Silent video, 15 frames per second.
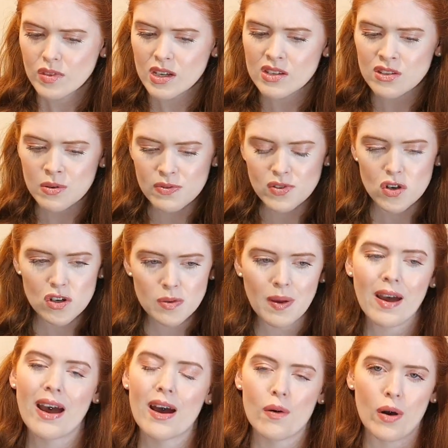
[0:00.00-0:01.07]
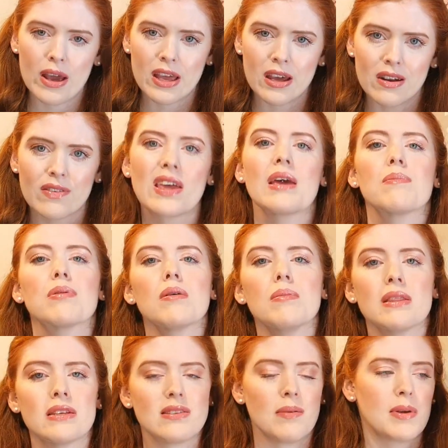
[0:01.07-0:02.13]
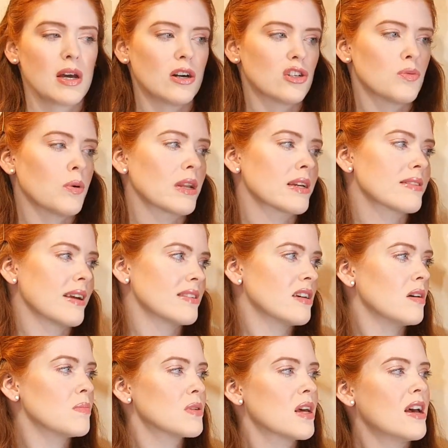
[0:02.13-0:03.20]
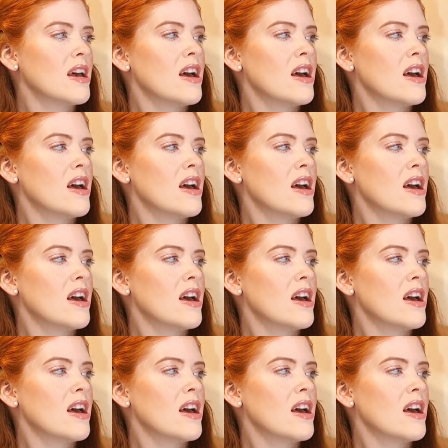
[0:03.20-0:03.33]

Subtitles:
So we've talked about how I kind of keep them in the semi-hydroponic setups,